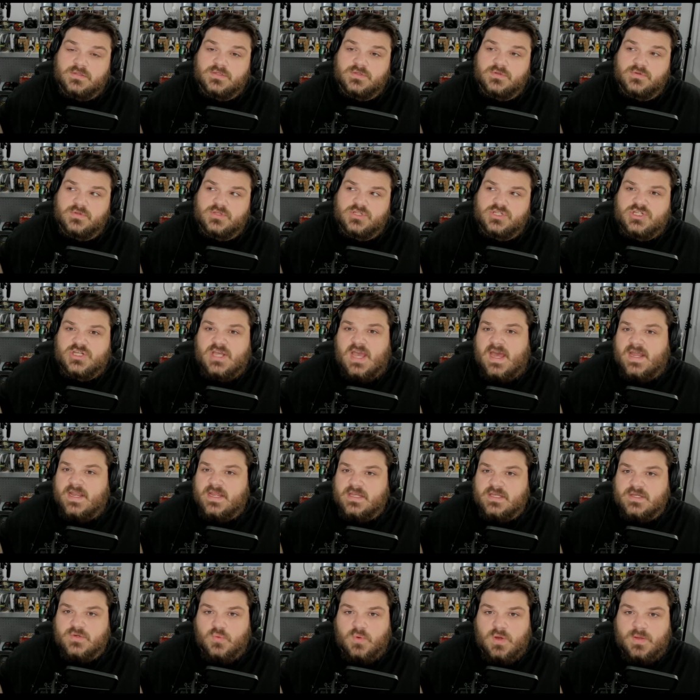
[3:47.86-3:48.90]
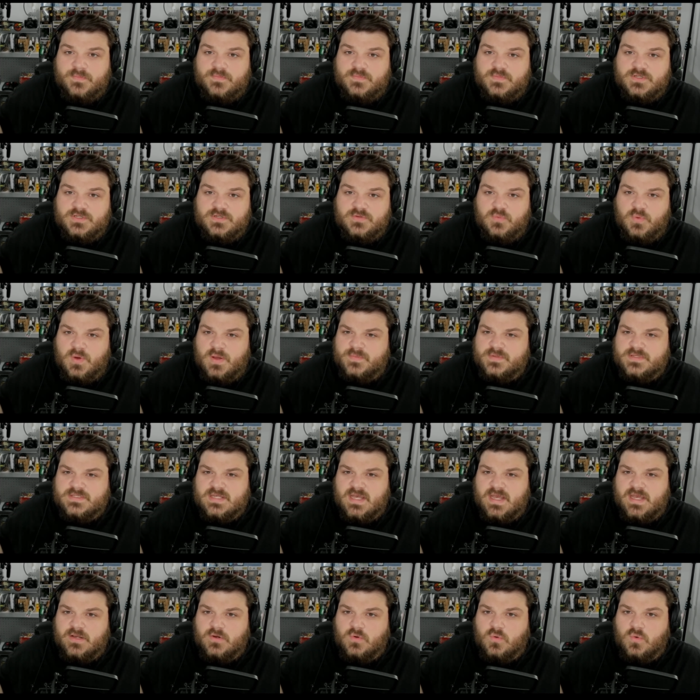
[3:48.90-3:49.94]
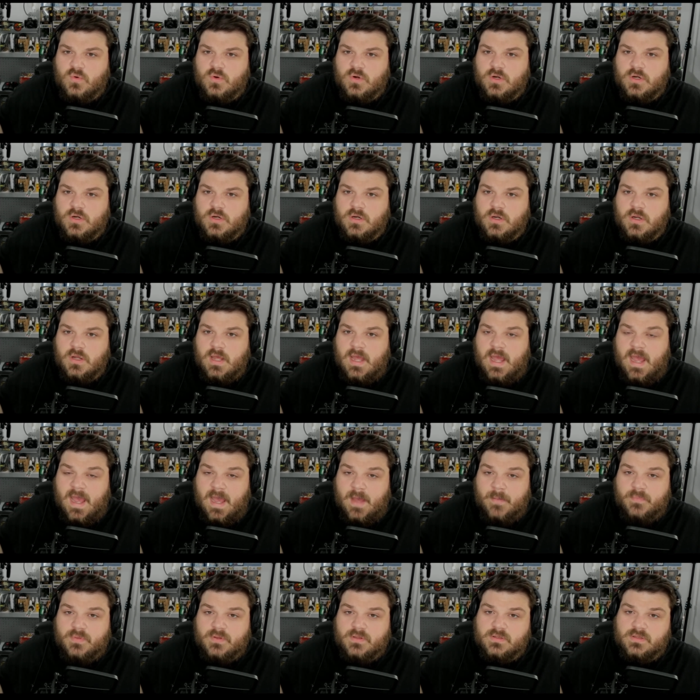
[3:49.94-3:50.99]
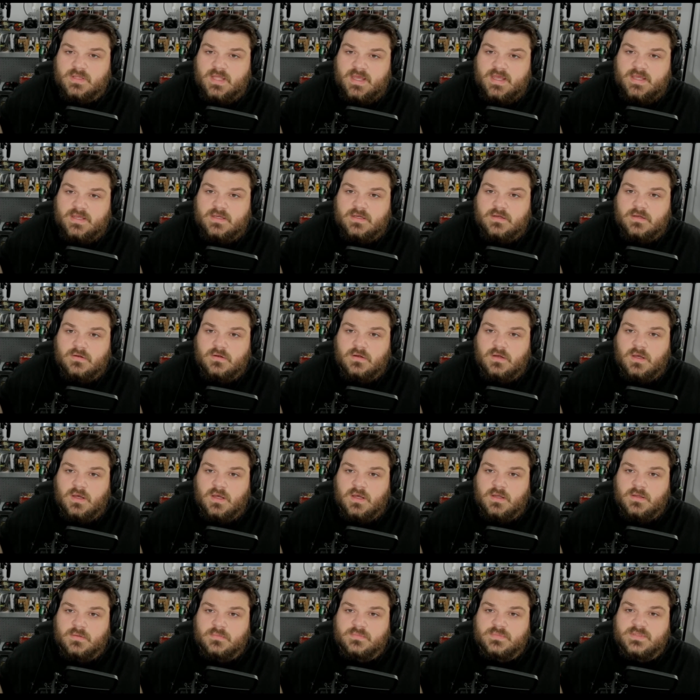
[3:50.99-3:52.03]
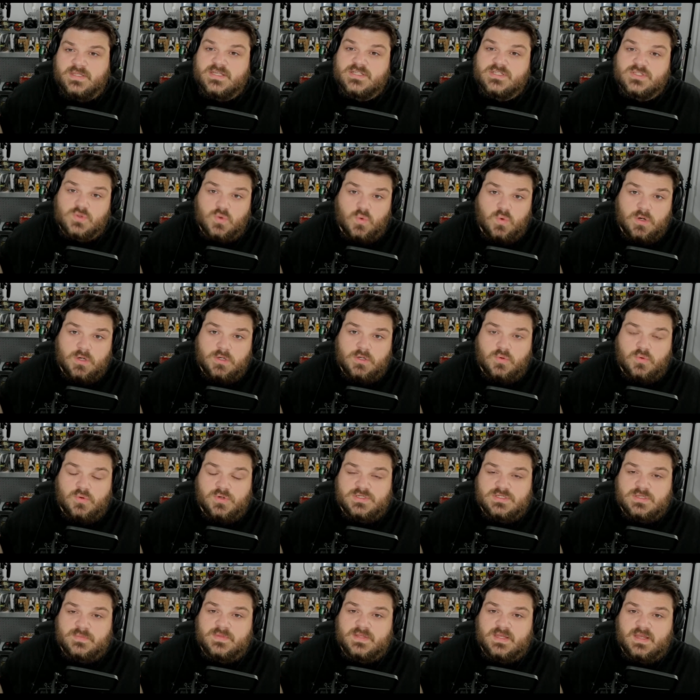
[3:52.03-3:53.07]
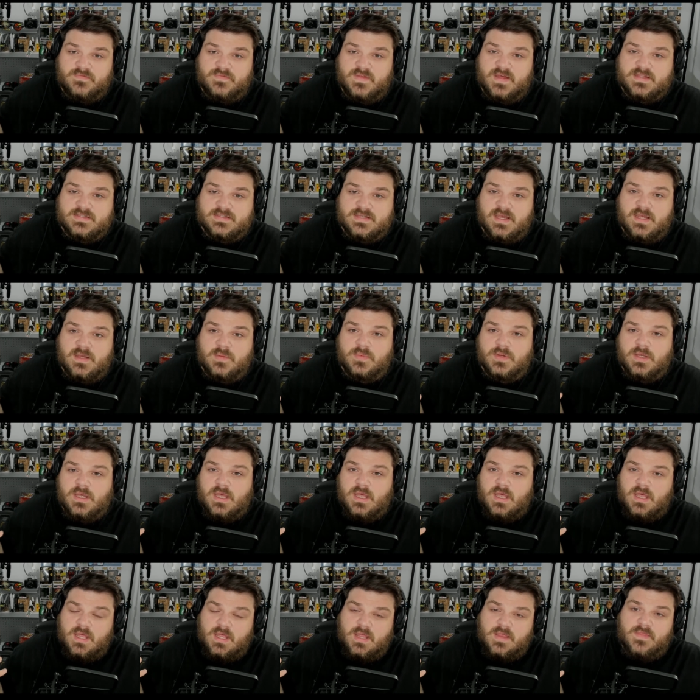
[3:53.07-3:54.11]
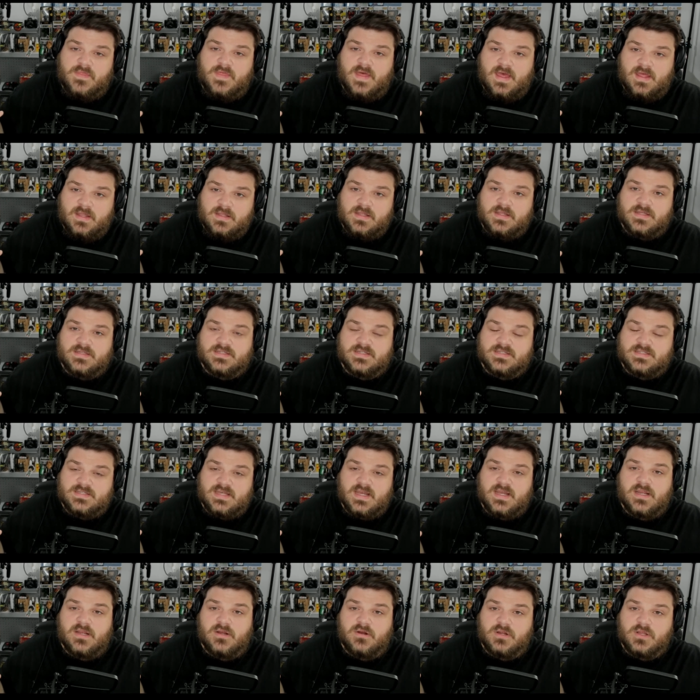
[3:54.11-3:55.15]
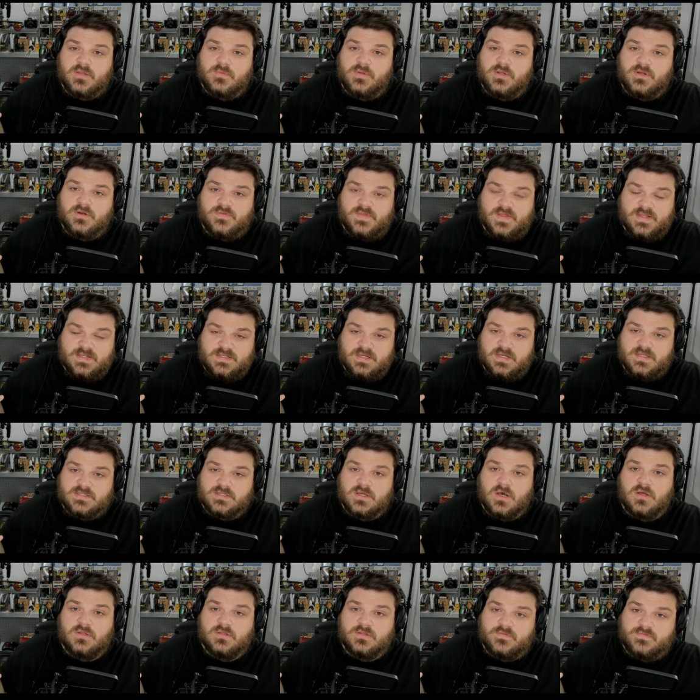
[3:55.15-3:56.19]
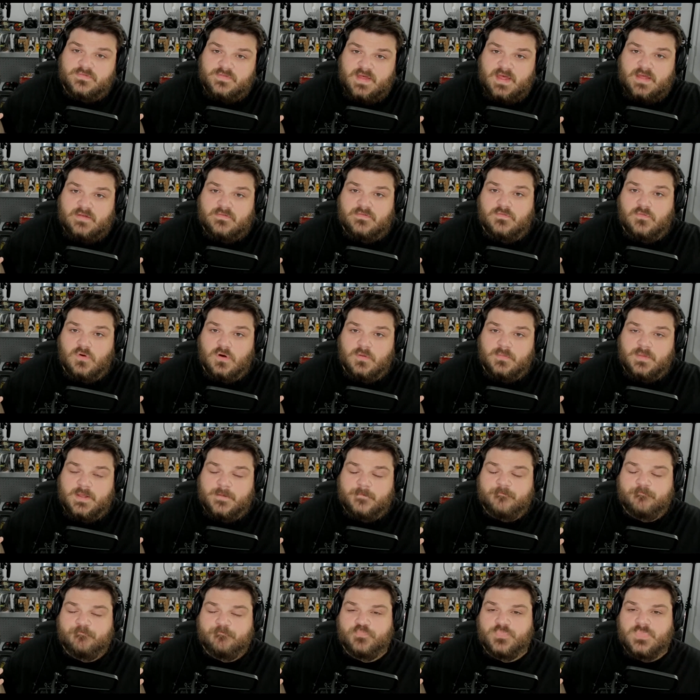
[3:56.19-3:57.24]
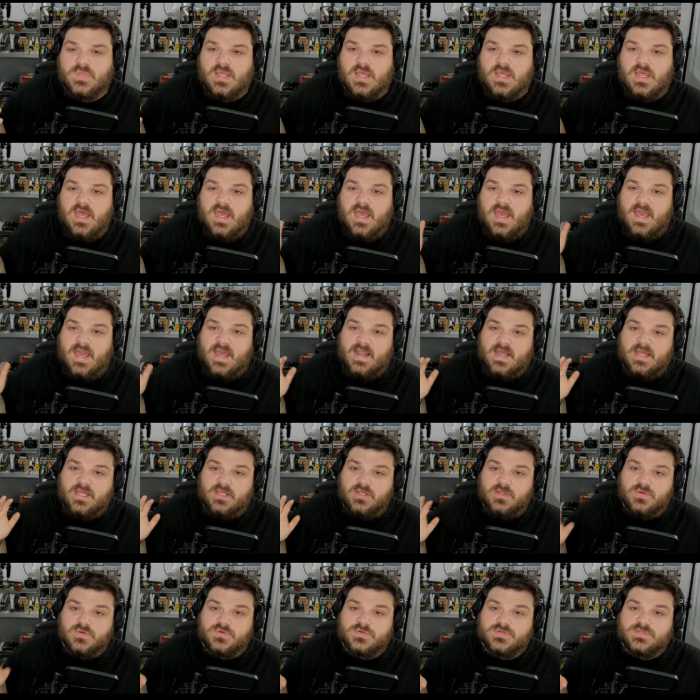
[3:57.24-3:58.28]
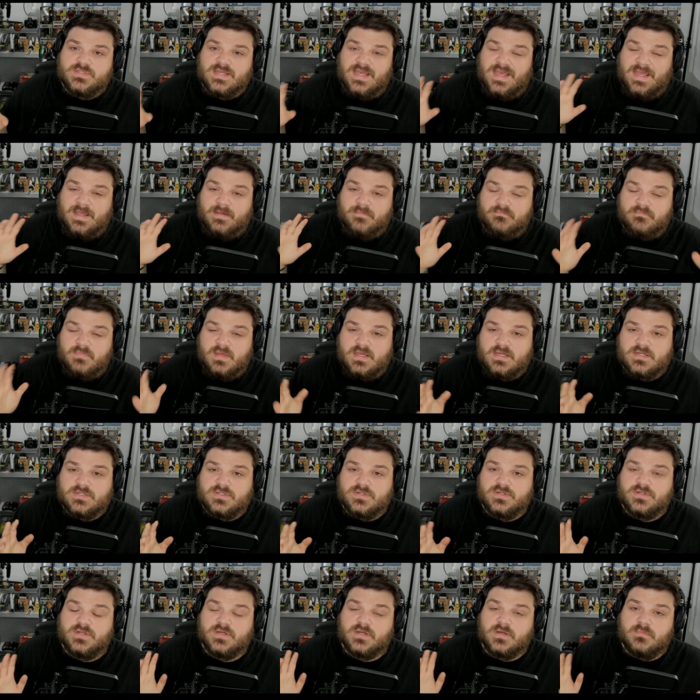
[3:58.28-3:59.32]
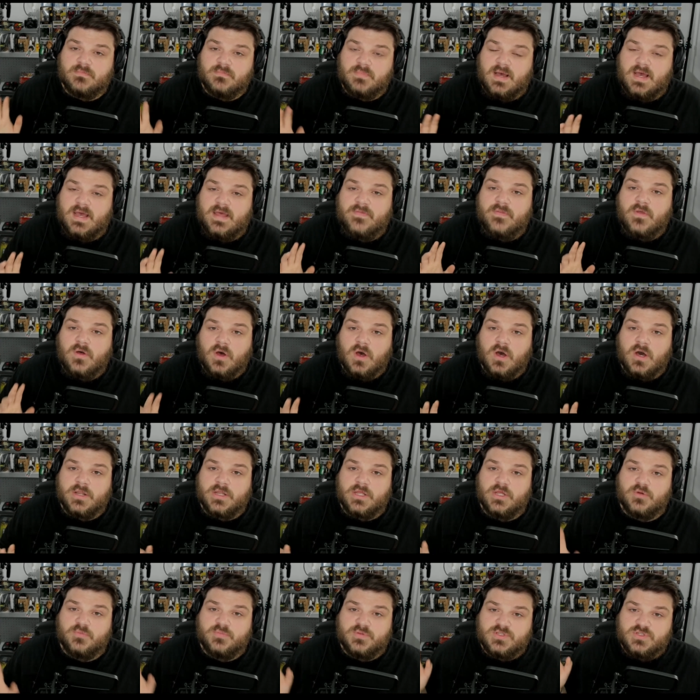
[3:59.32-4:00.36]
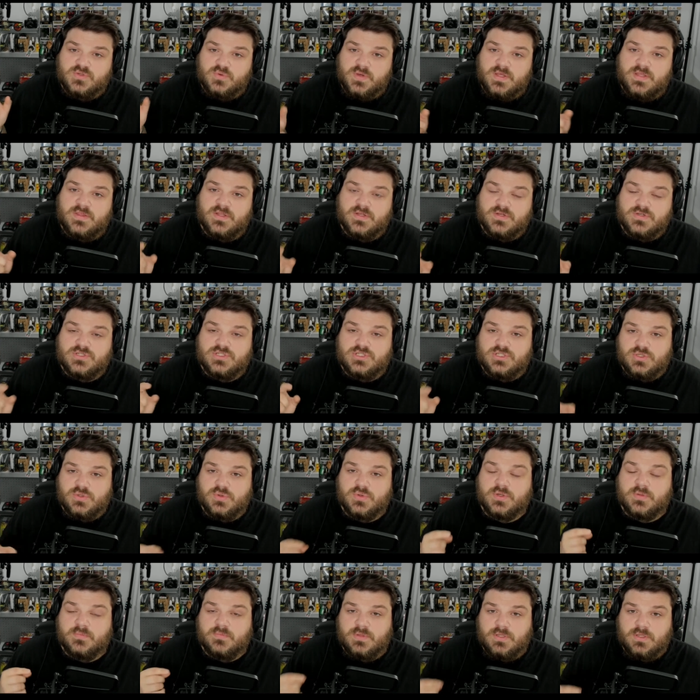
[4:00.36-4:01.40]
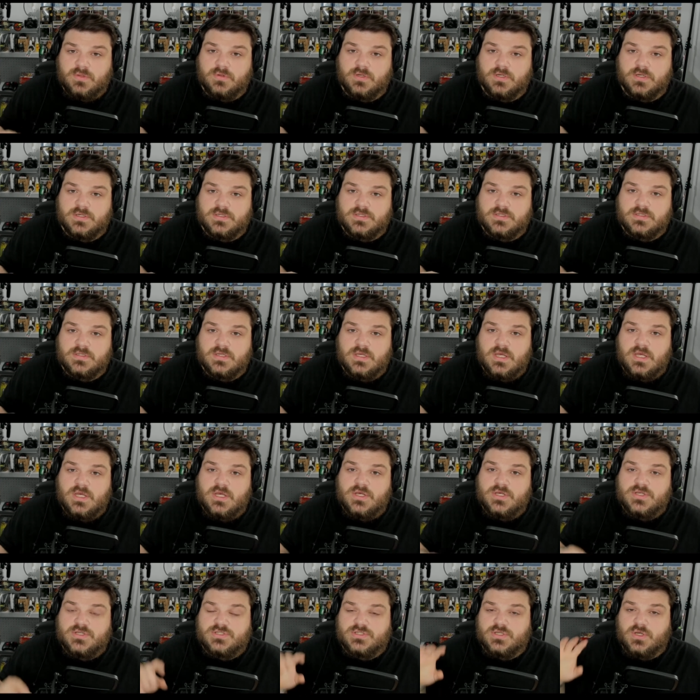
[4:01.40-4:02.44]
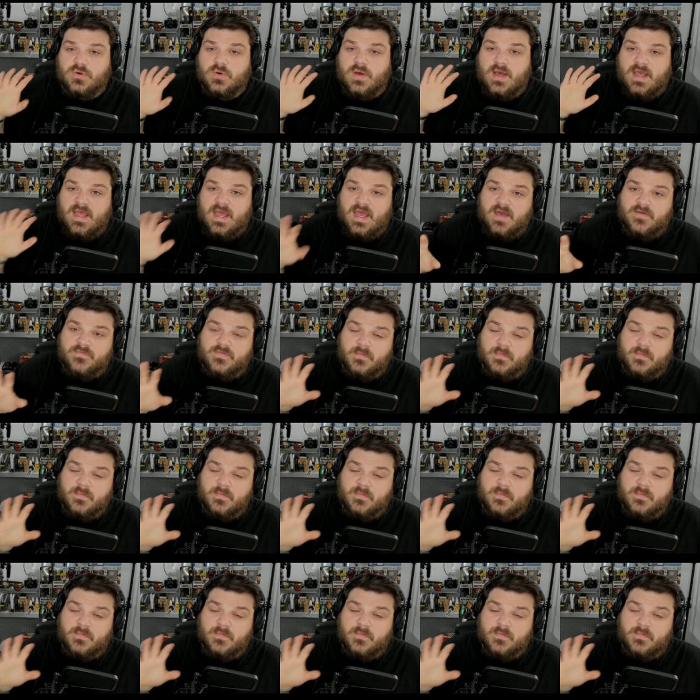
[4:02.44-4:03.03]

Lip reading: chatting website or app like Discord or something of that type. That is a secondary computer that does all of that for me. And I use a mixer to combine the audio between those 2 computers. So I have the